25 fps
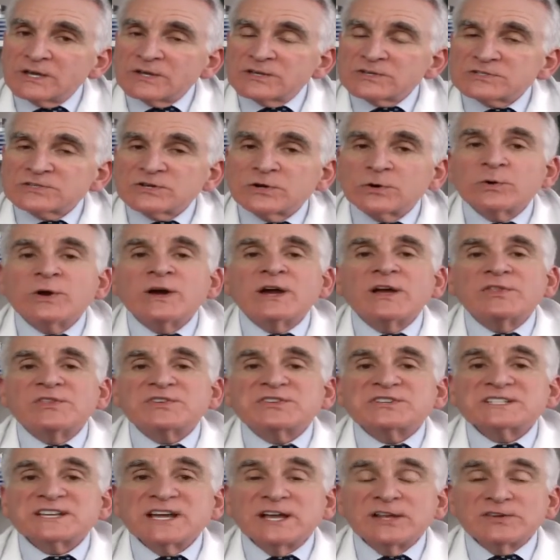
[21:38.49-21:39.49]
So the
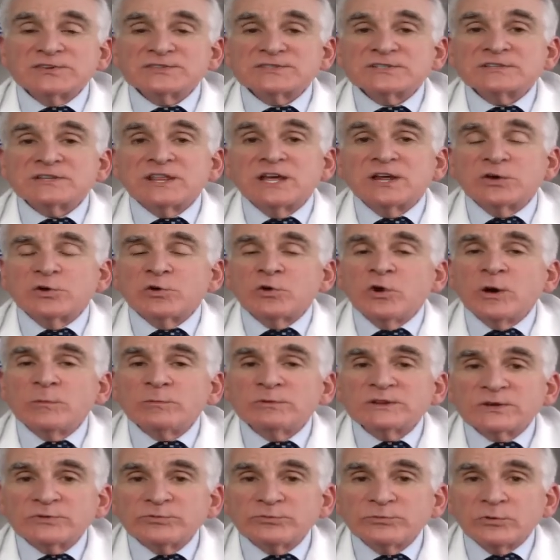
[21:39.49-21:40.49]
cells that
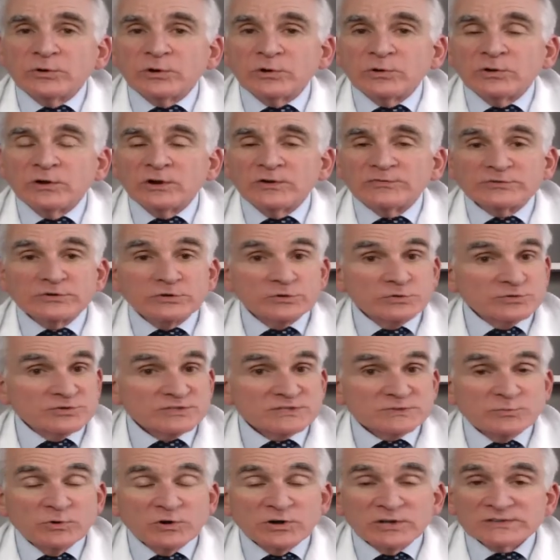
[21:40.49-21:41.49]
normally fall off too
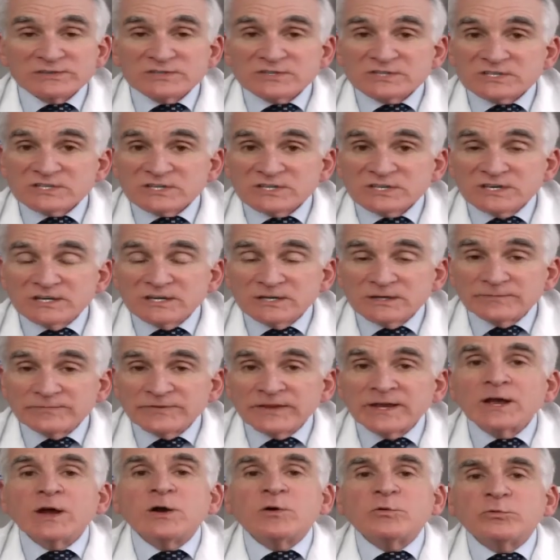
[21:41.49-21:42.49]
small to see
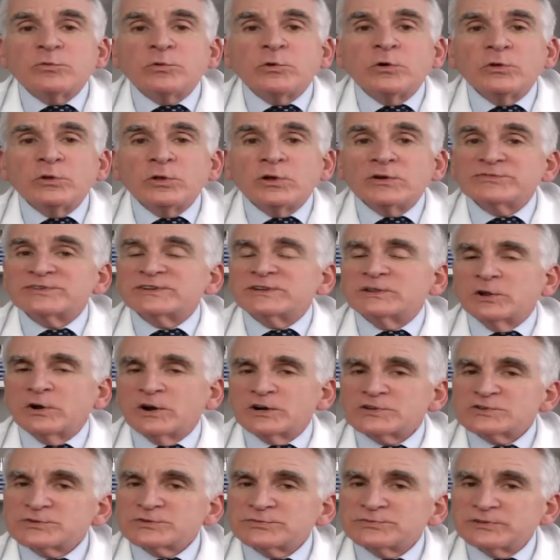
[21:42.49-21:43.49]
fall off in
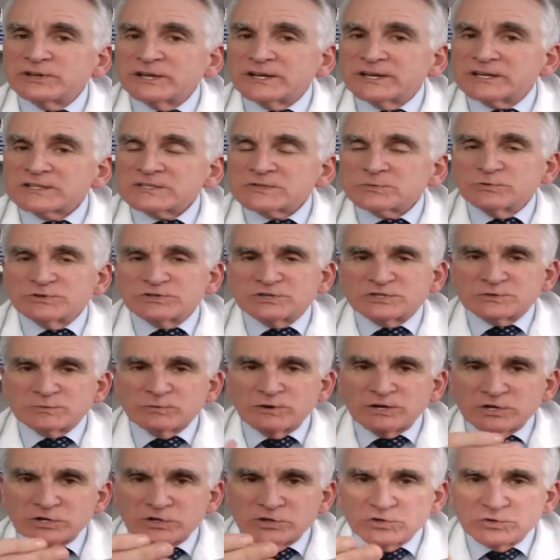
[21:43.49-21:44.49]
larger flakes, which is
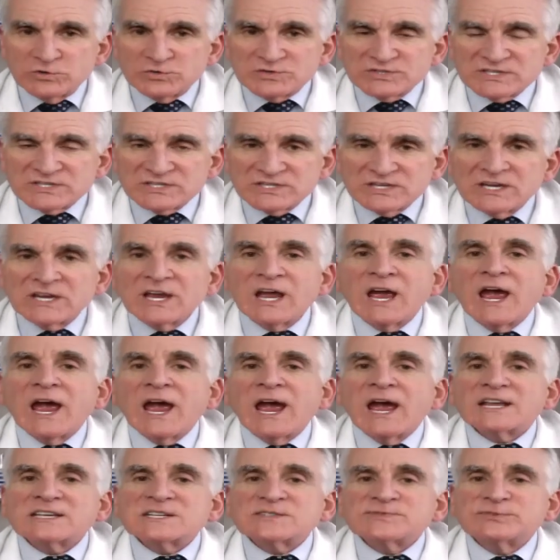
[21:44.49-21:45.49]
what you see
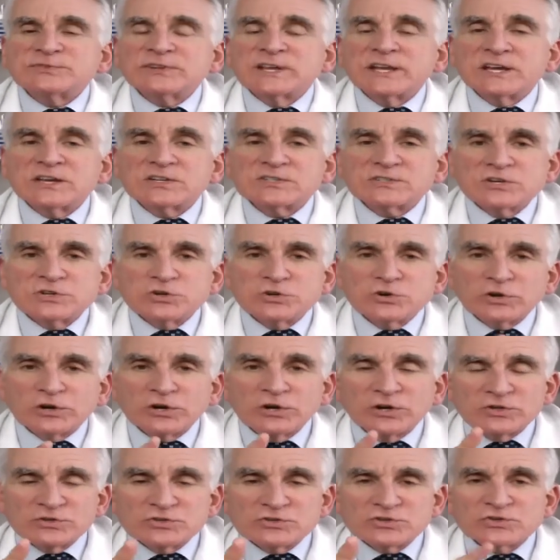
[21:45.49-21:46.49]
as flakes that you're
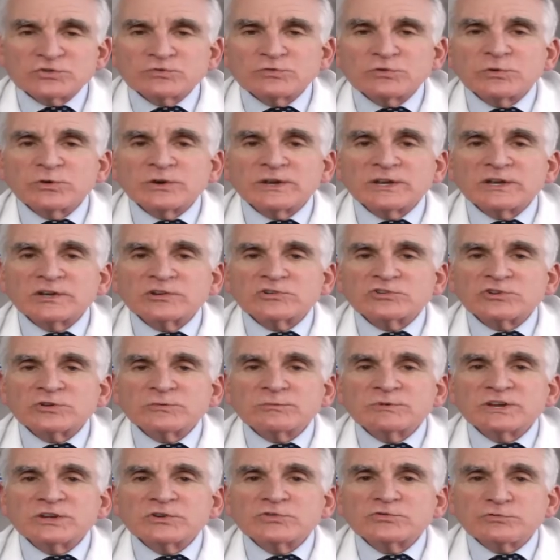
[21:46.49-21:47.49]
construing to
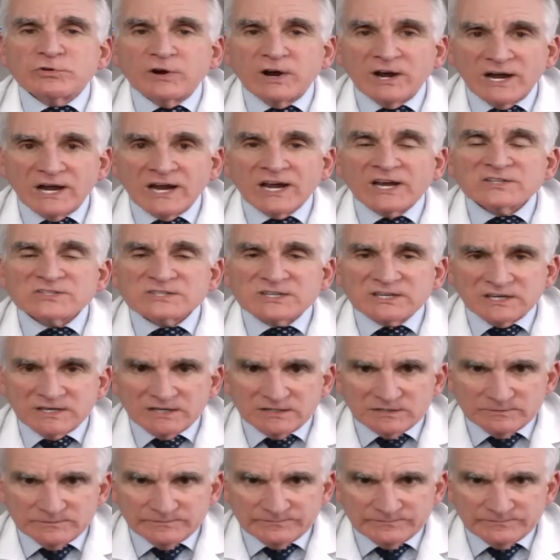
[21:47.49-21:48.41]
be dry skin.